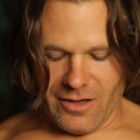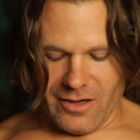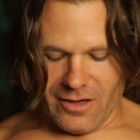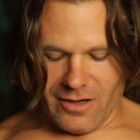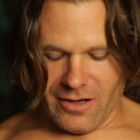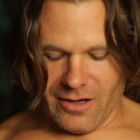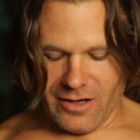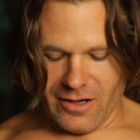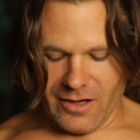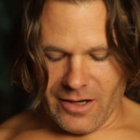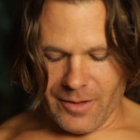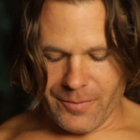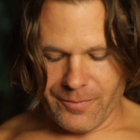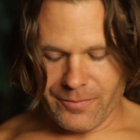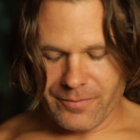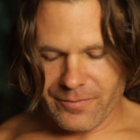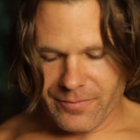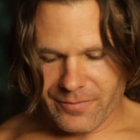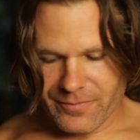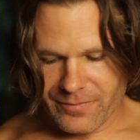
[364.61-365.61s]
Um,
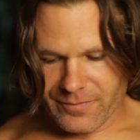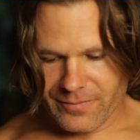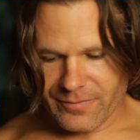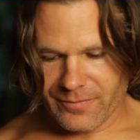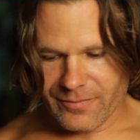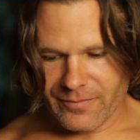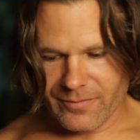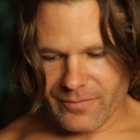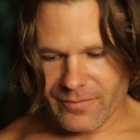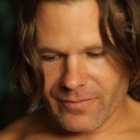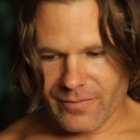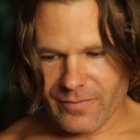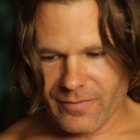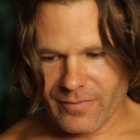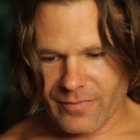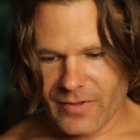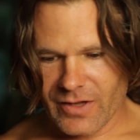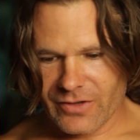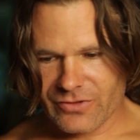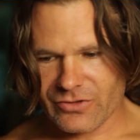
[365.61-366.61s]

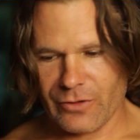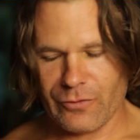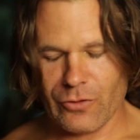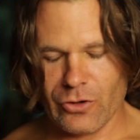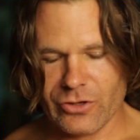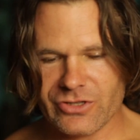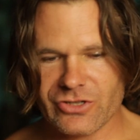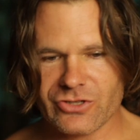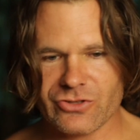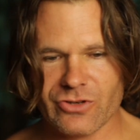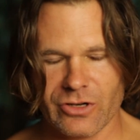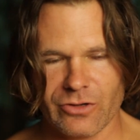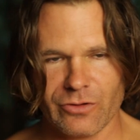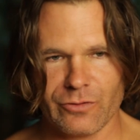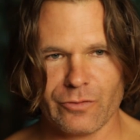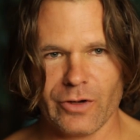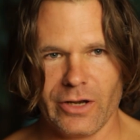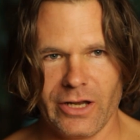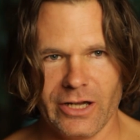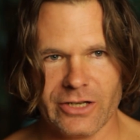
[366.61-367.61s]
so I've always struggled
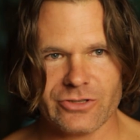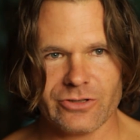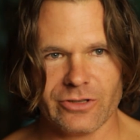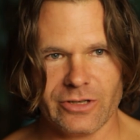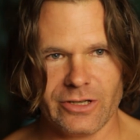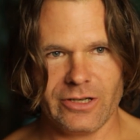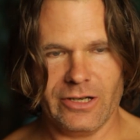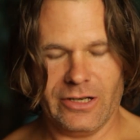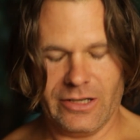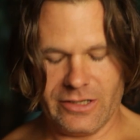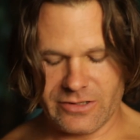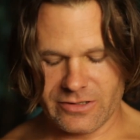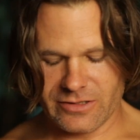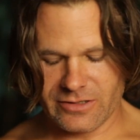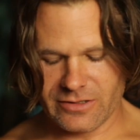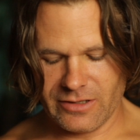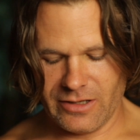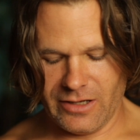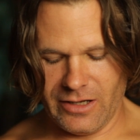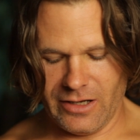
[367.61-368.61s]
financially,
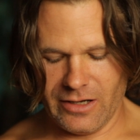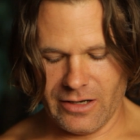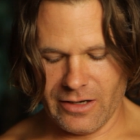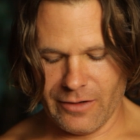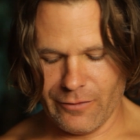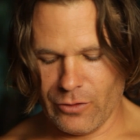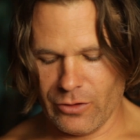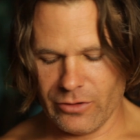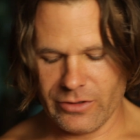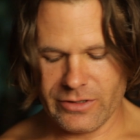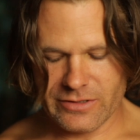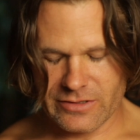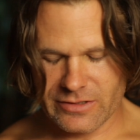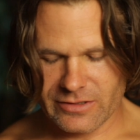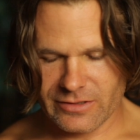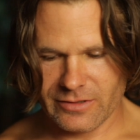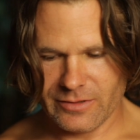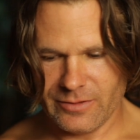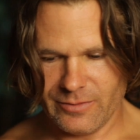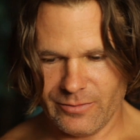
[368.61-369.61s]
and I've always
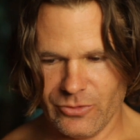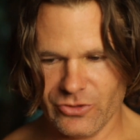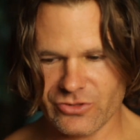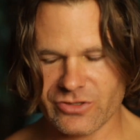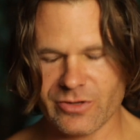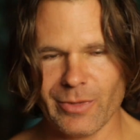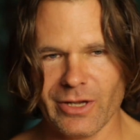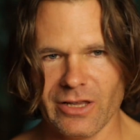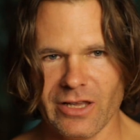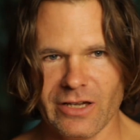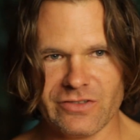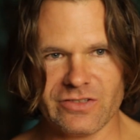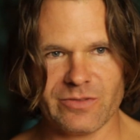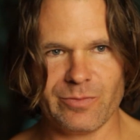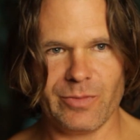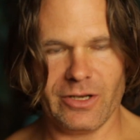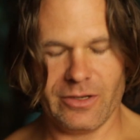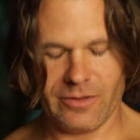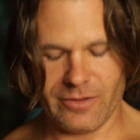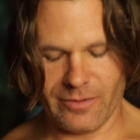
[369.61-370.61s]
most of my life
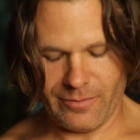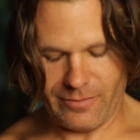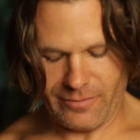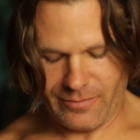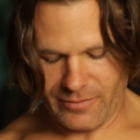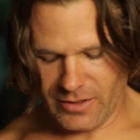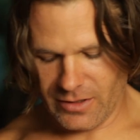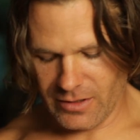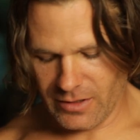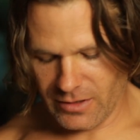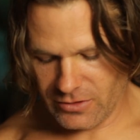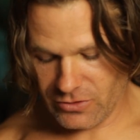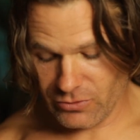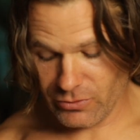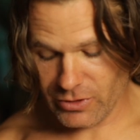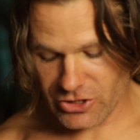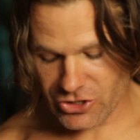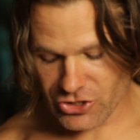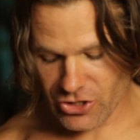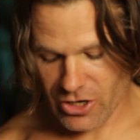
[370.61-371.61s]
spent
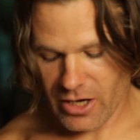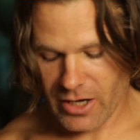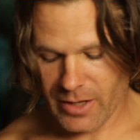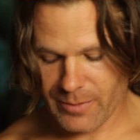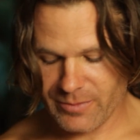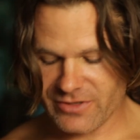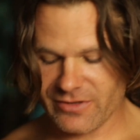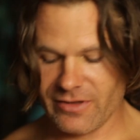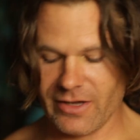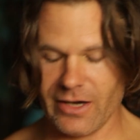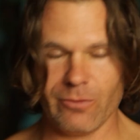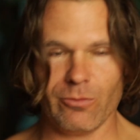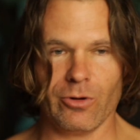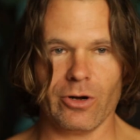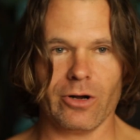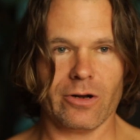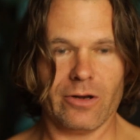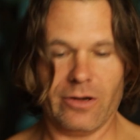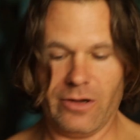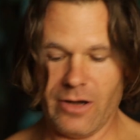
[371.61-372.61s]
doing jobs that
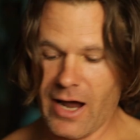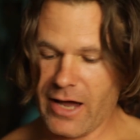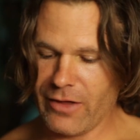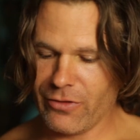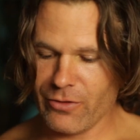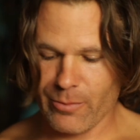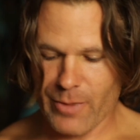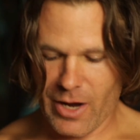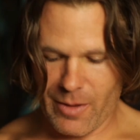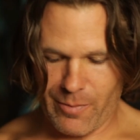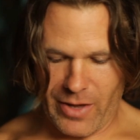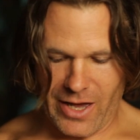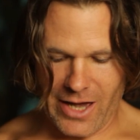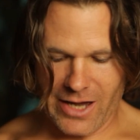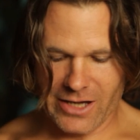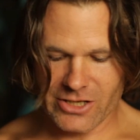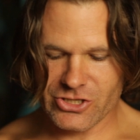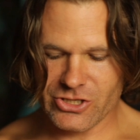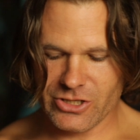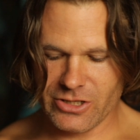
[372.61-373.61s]
were neither my
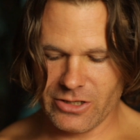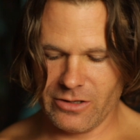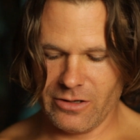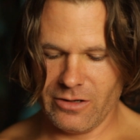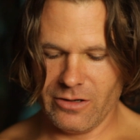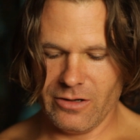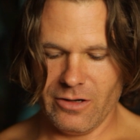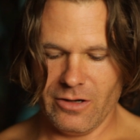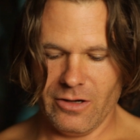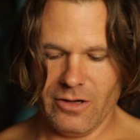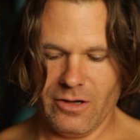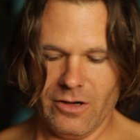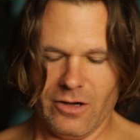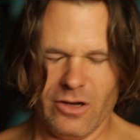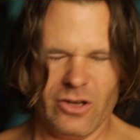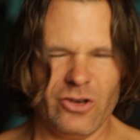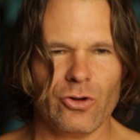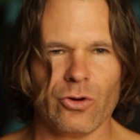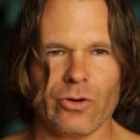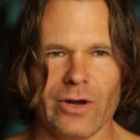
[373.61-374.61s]
passion
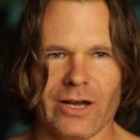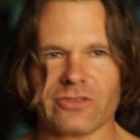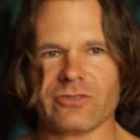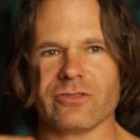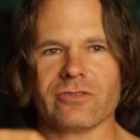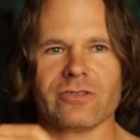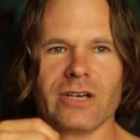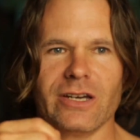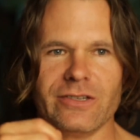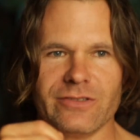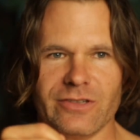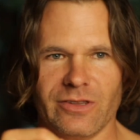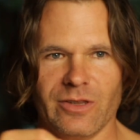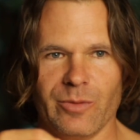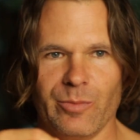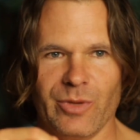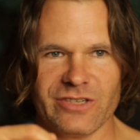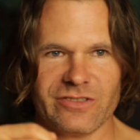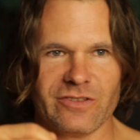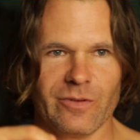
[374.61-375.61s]
nor exercising the
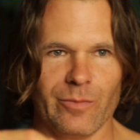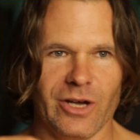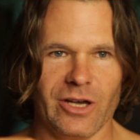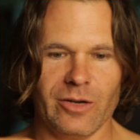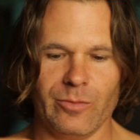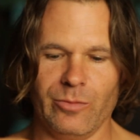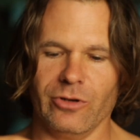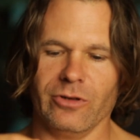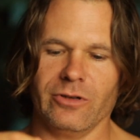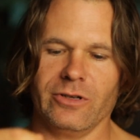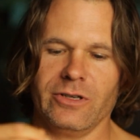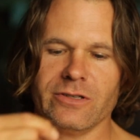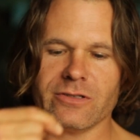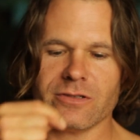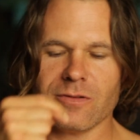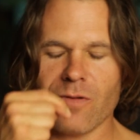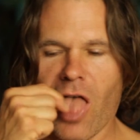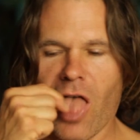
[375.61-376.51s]
best of my abilities.